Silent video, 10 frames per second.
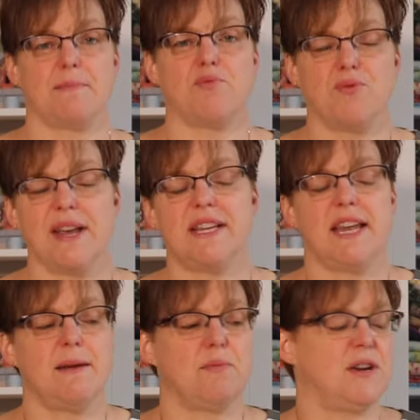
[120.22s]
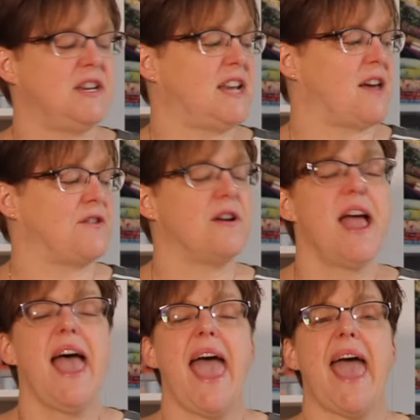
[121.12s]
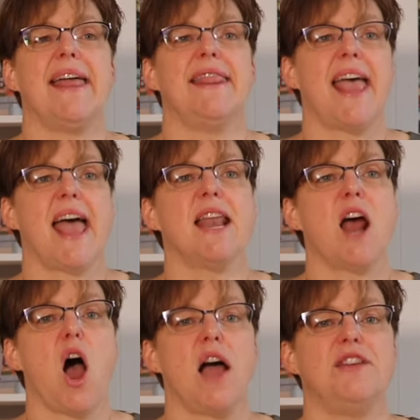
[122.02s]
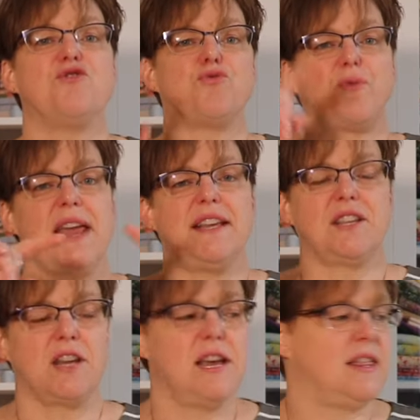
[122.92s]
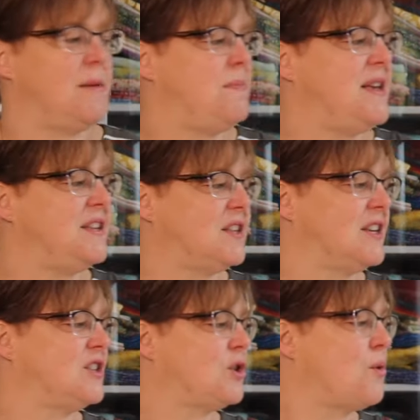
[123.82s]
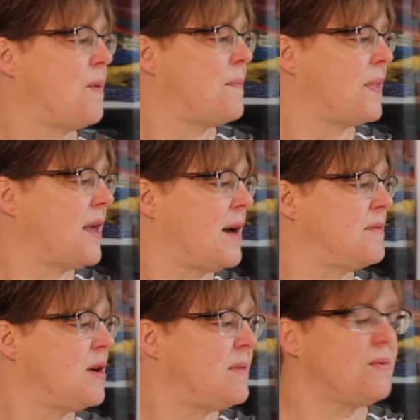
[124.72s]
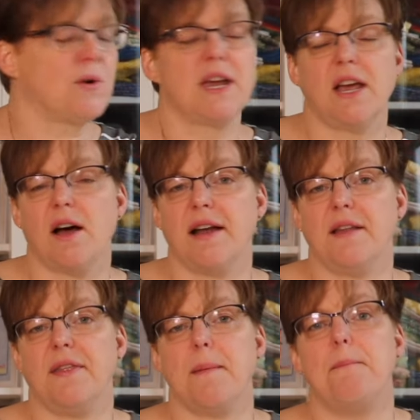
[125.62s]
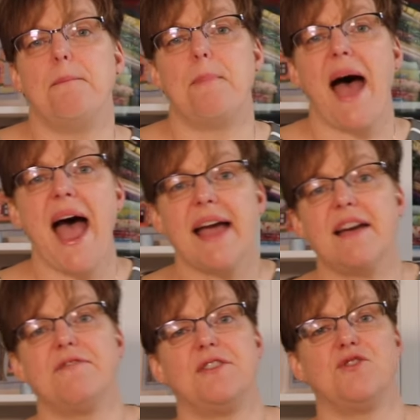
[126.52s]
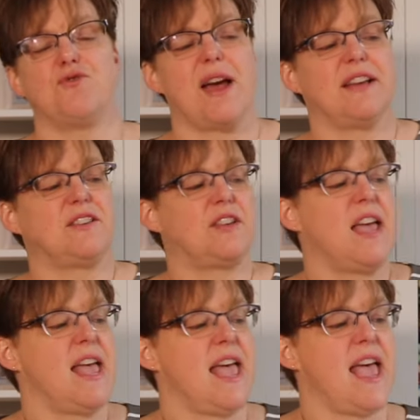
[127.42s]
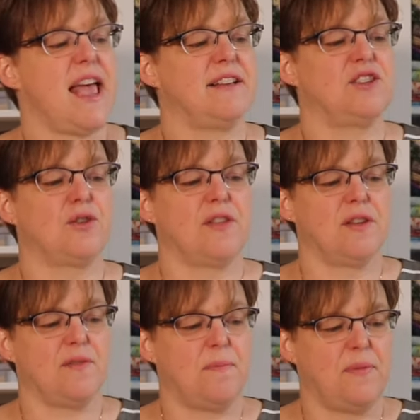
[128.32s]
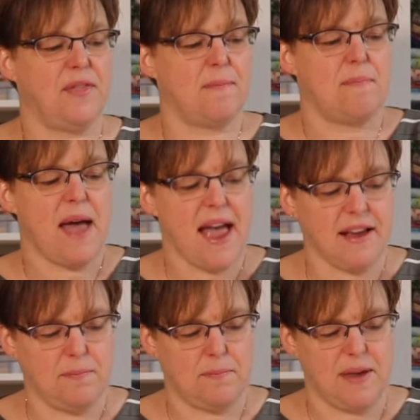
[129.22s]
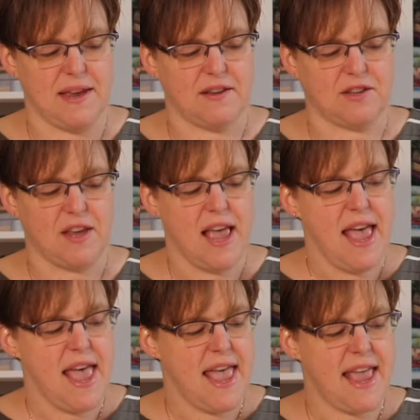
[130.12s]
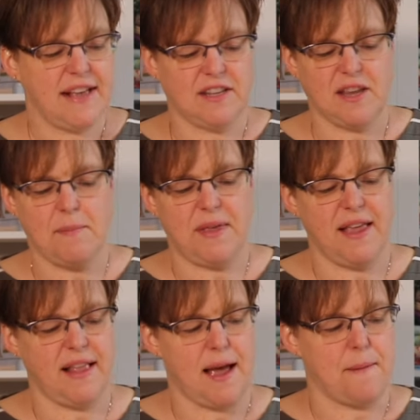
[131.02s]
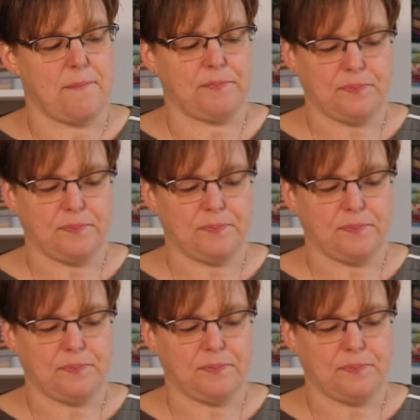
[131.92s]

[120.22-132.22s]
to print it and put it together, and then I traced the pieces. So I'm going to be working on the back of the dress, and so the back piece, it's something that